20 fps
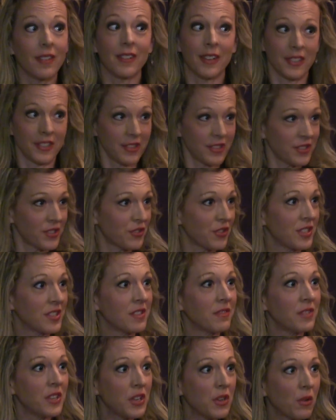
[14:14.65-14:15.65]
onto the
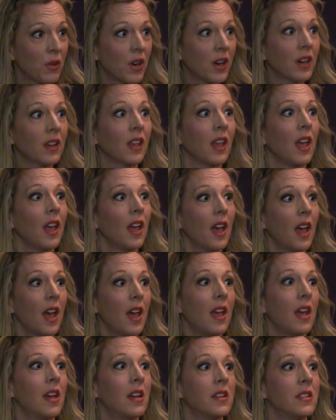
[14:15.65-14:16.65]
streets of New York,
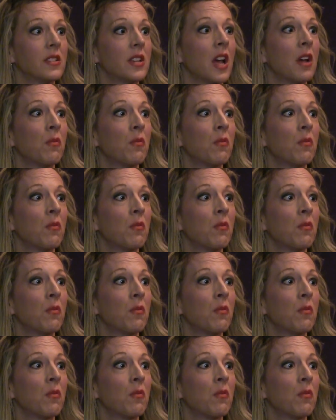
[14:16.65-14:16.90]
and